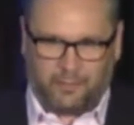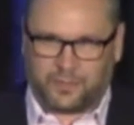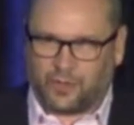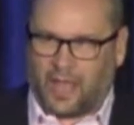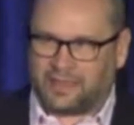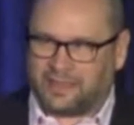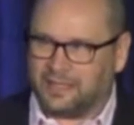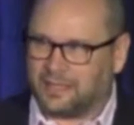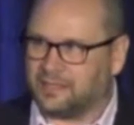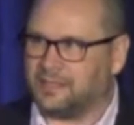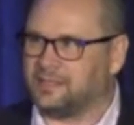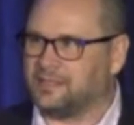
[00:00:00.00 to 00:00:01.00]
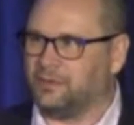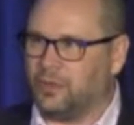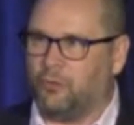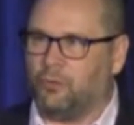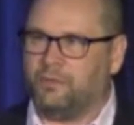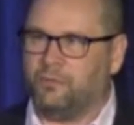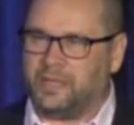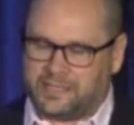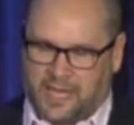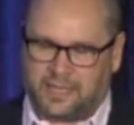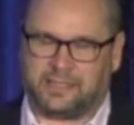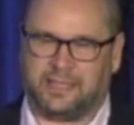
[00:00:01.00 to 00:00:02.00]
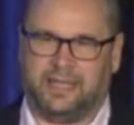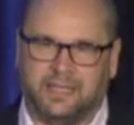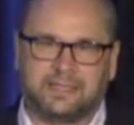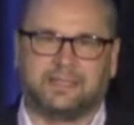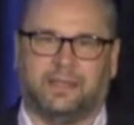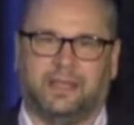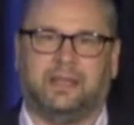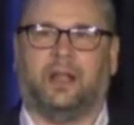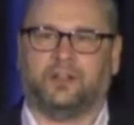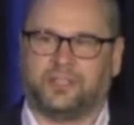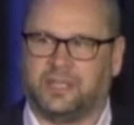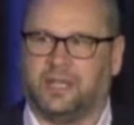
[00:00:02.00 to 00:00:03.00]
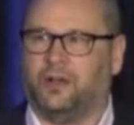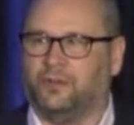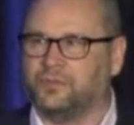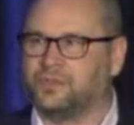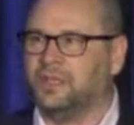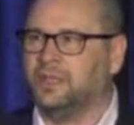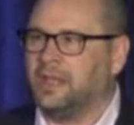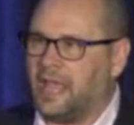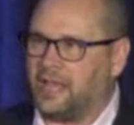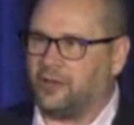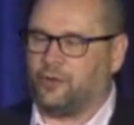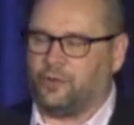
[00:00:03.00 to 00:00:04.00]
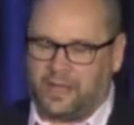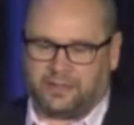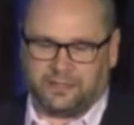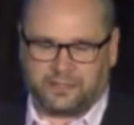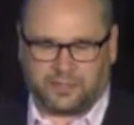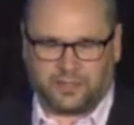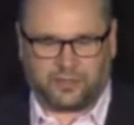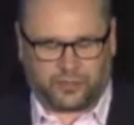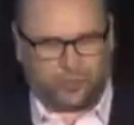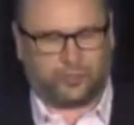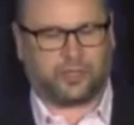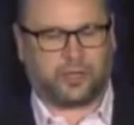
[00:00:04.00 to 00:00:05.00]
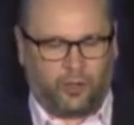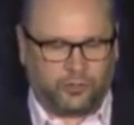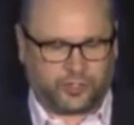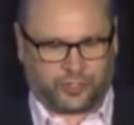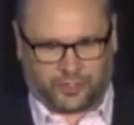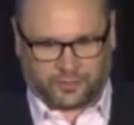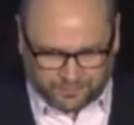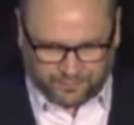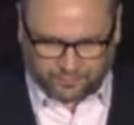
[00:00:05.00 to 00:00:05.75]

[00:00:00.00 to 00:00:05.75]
So I think this is, we tend to insulate ourselves and create this third culture.